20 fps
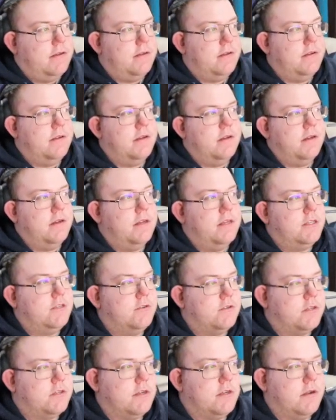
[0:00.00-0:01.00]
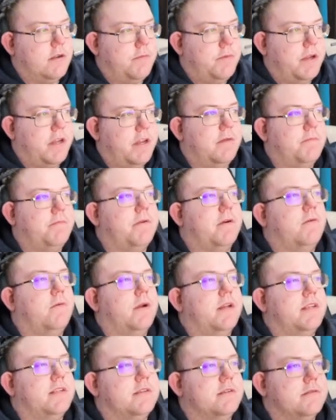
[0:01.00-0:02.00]
it's not something I'm going to pick up. I'll
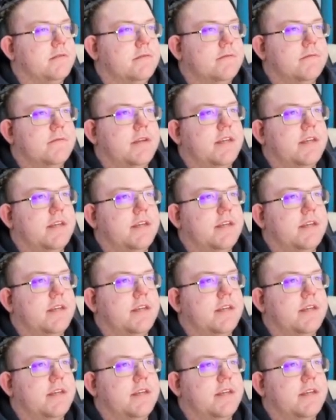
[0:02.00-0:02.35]
wait till